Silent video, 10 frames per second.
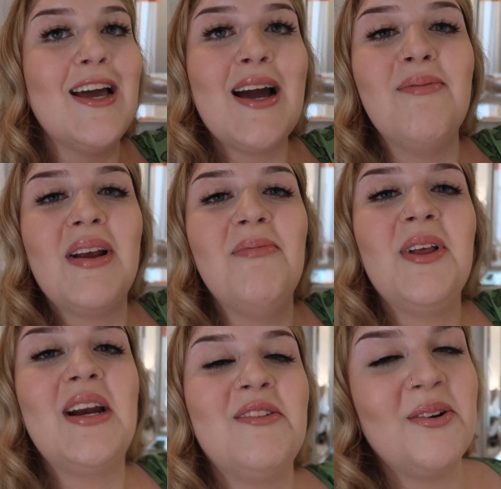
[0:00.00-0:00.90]
Comment down
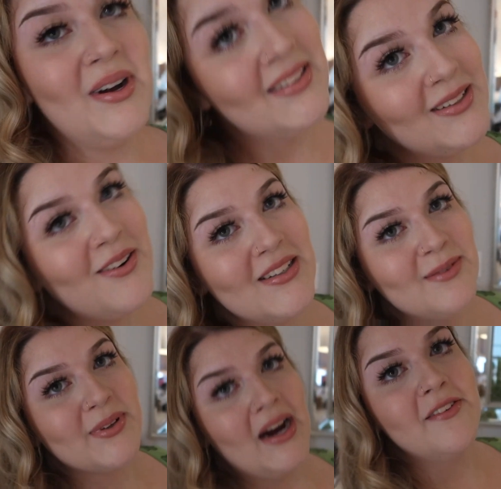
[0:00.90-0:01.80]
below any requests and always
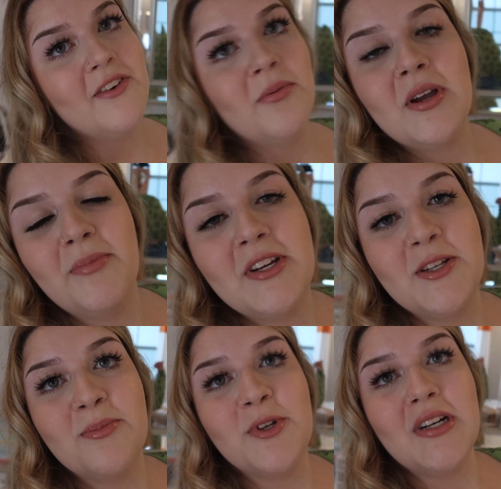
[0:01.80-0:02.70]
subscribe to follow me on my
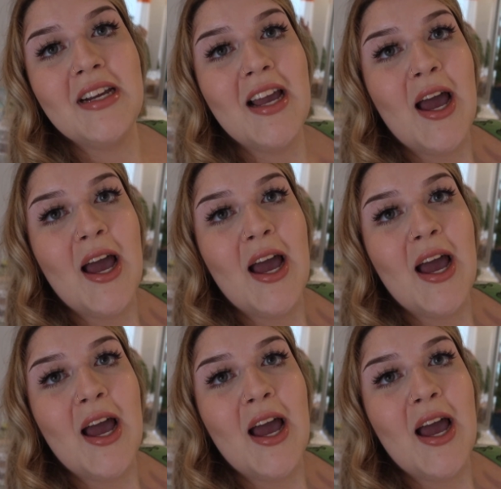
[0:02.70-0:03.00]
YouTube journey.